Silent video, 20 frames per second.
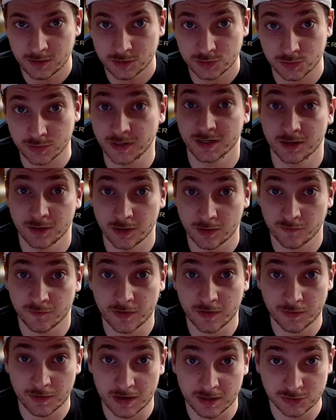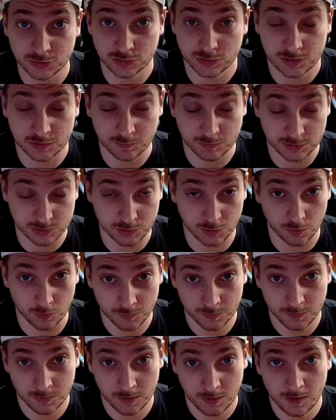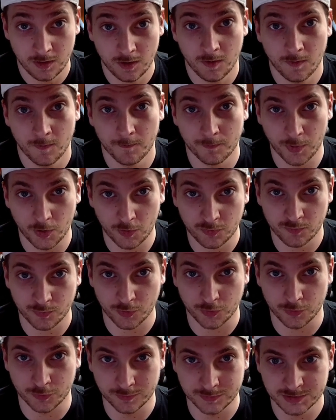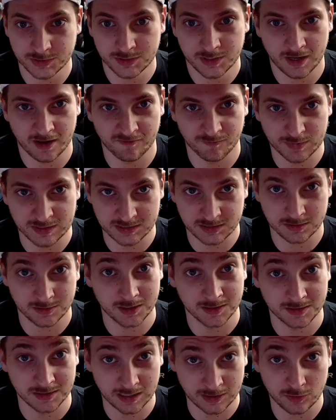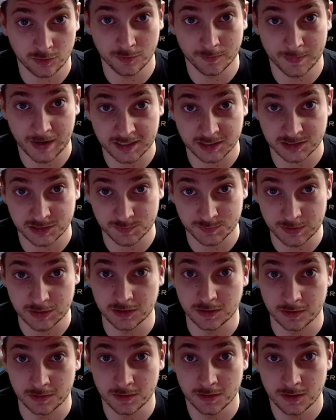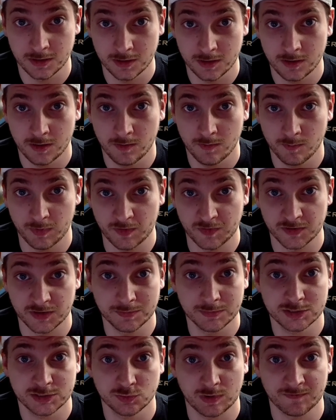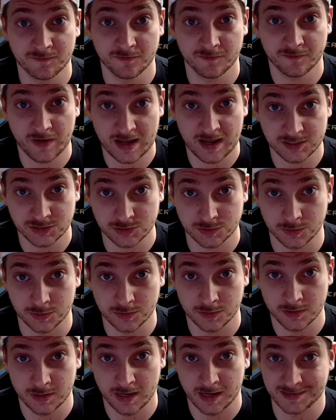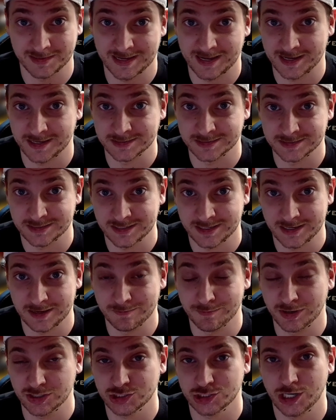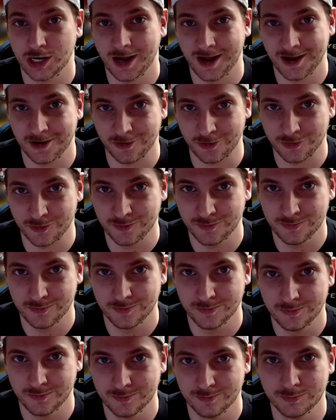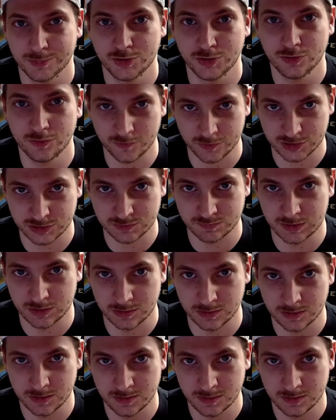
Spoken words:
So again, another very interesting result. Both brooms have basically identical max speed, but the Nimbus went faster and has a much higher maneuver speed.